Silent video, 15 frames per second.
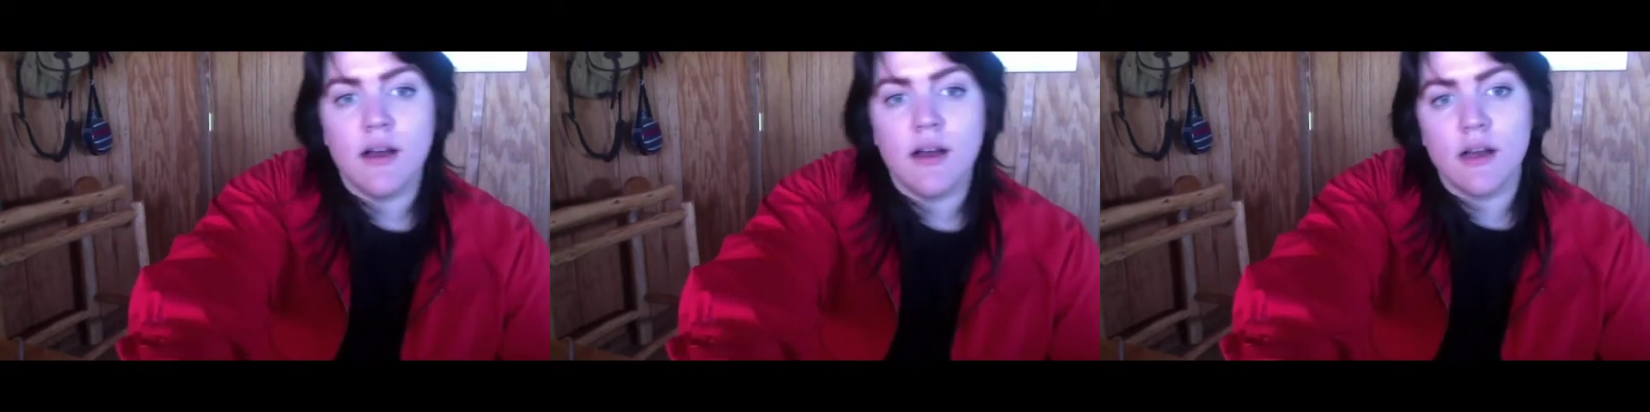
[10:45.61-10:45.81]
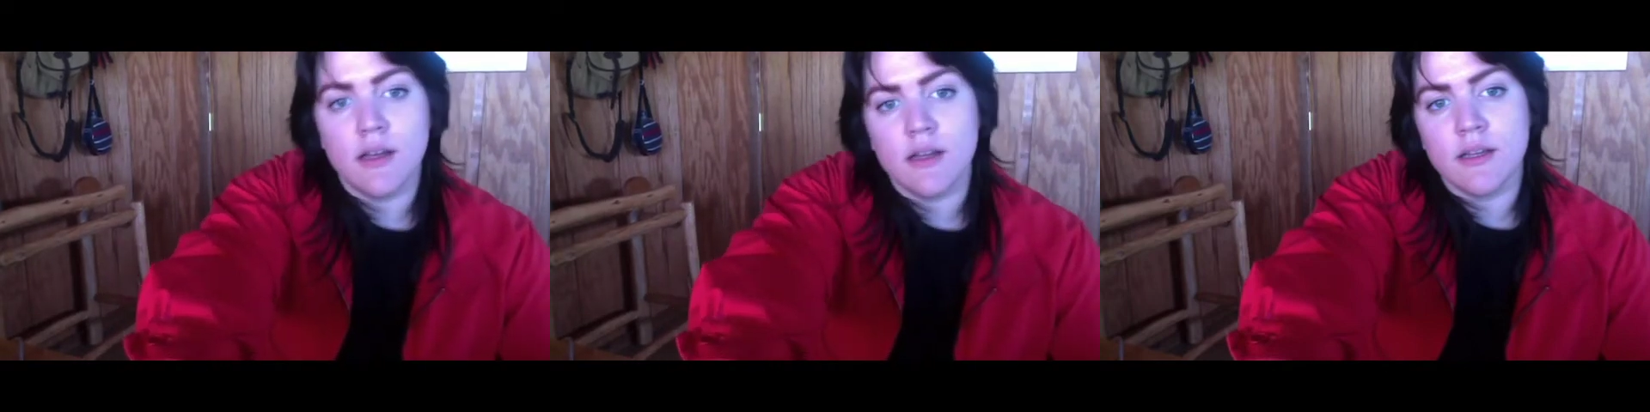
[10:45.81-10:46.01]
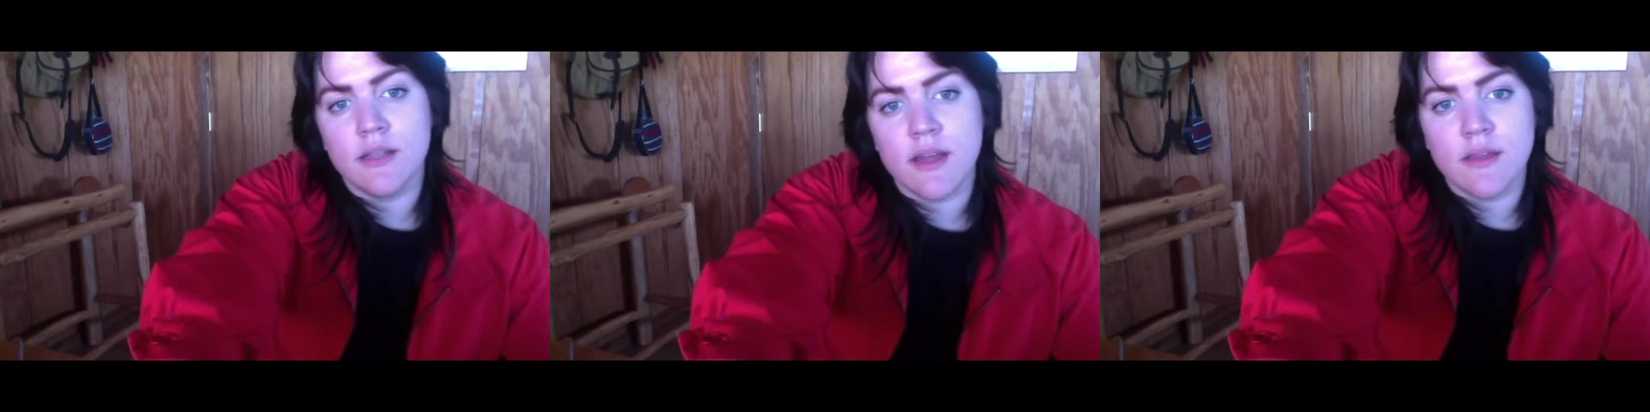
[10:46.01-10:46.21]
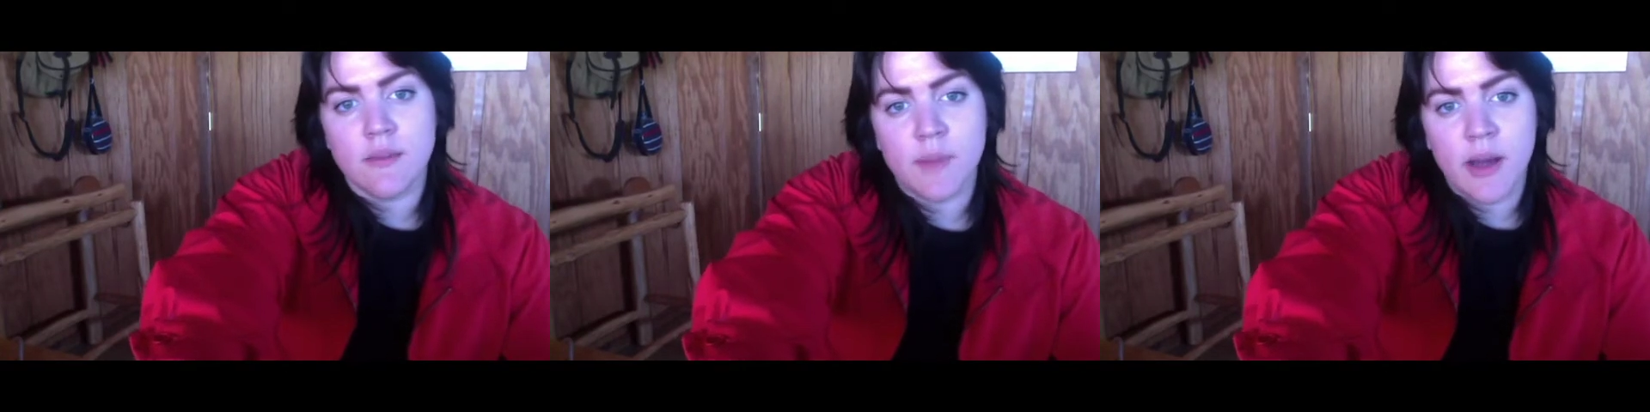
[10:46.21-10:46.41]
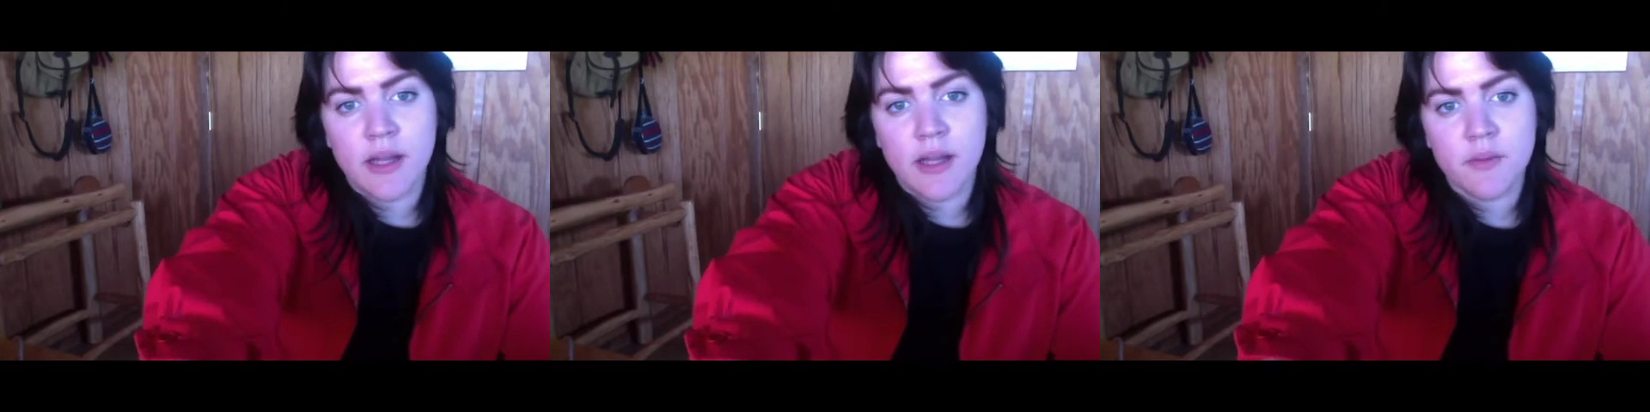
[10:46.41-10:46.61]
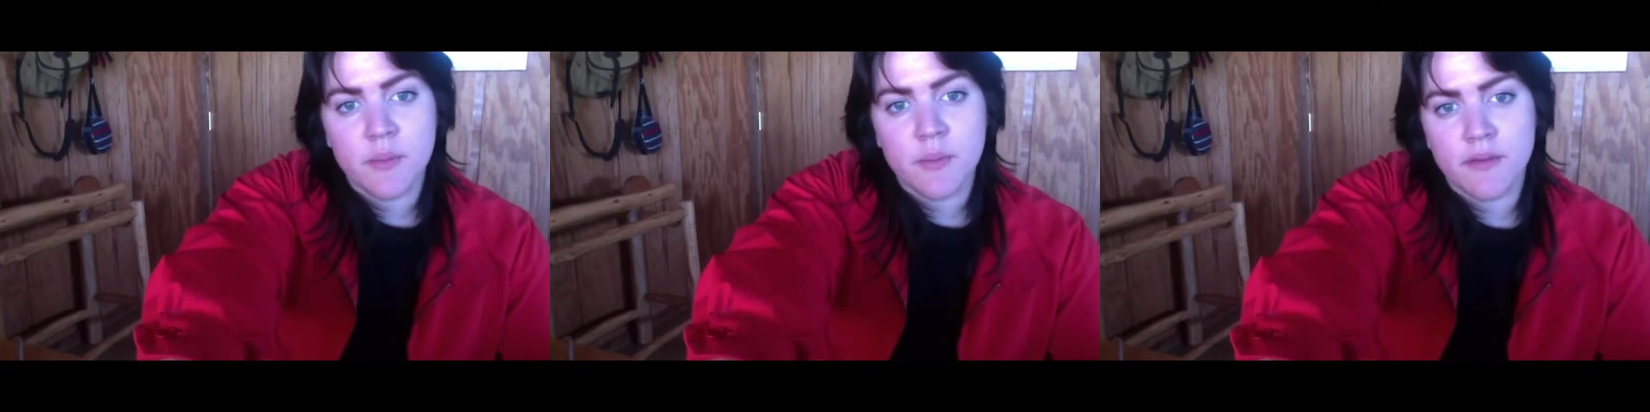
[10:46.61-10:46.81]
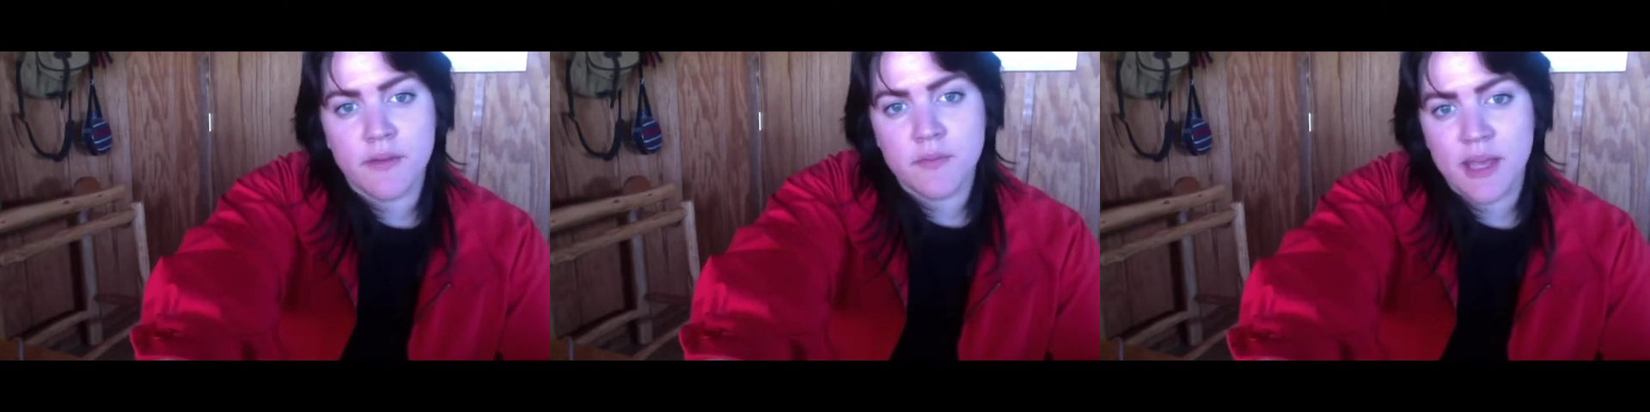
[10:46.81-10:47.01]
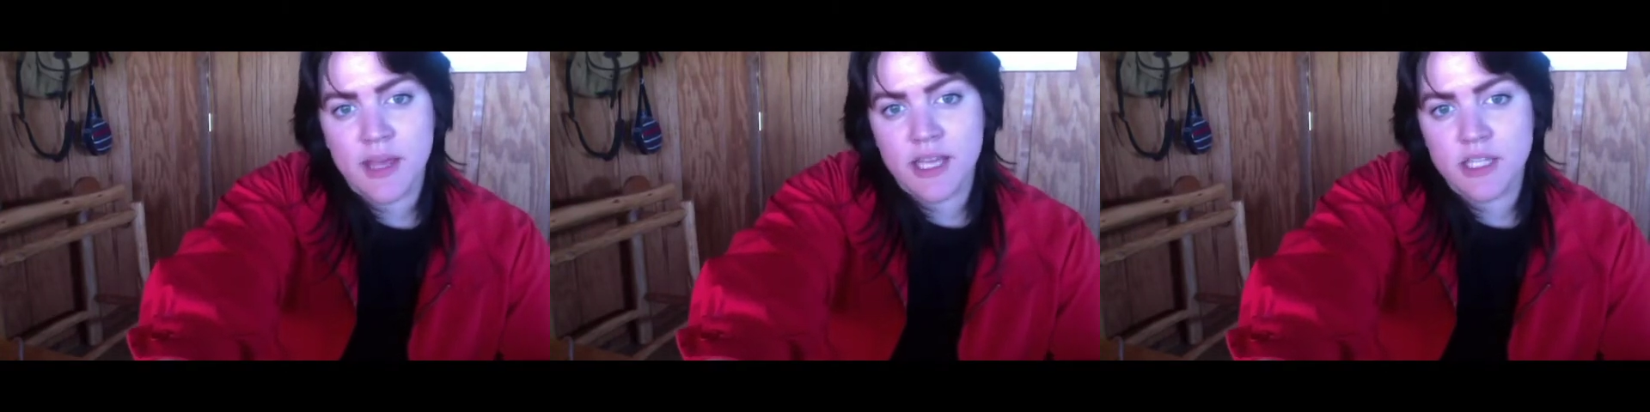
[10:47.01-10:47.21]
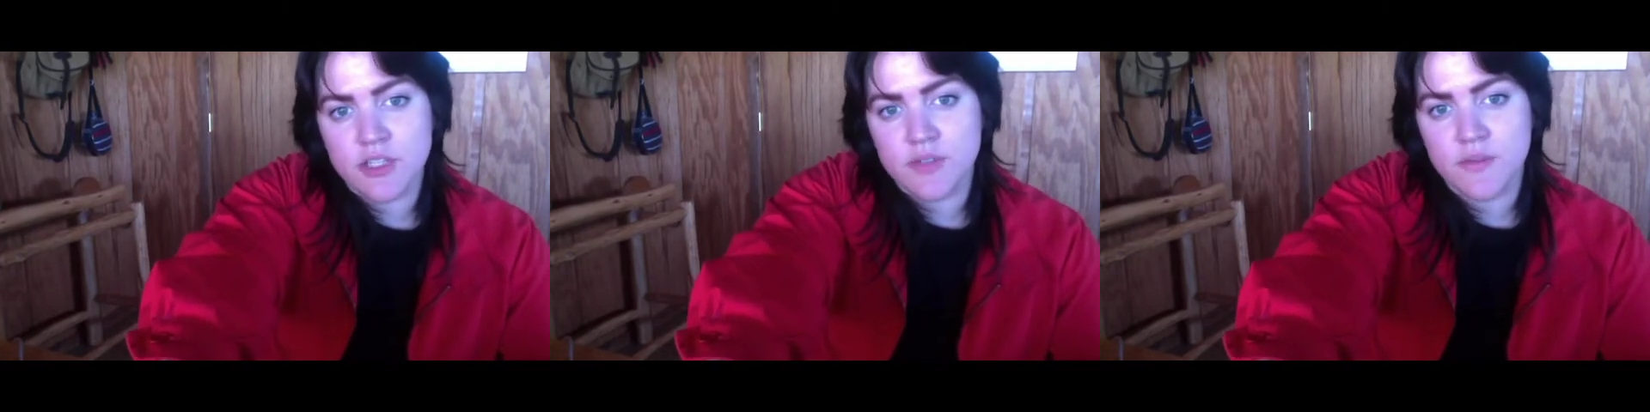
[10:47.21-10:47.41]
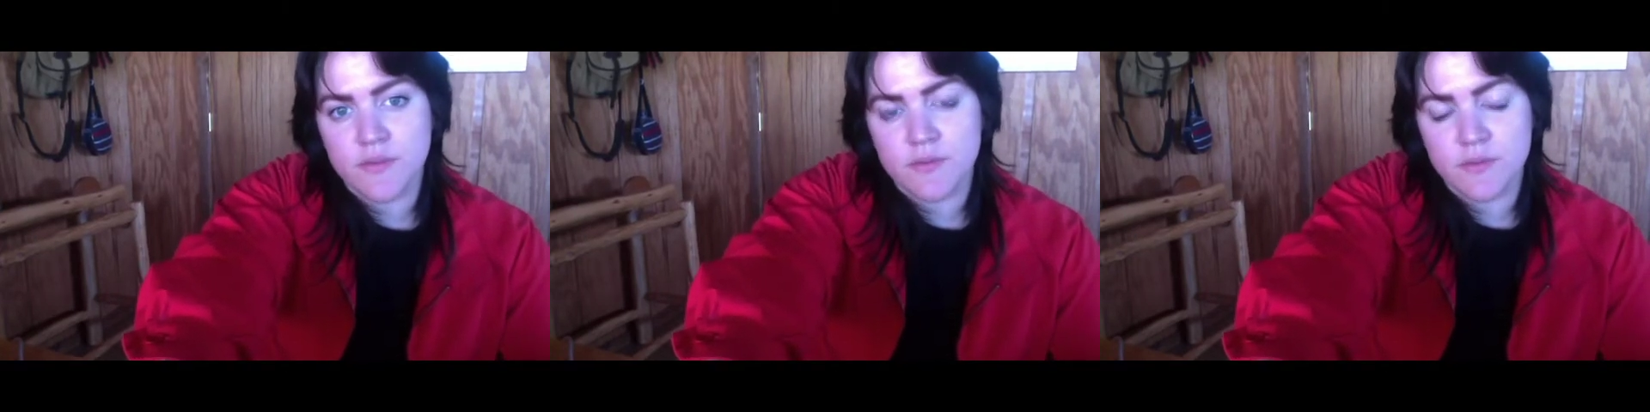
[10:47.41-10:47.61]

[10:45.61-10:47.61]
On the bottom of page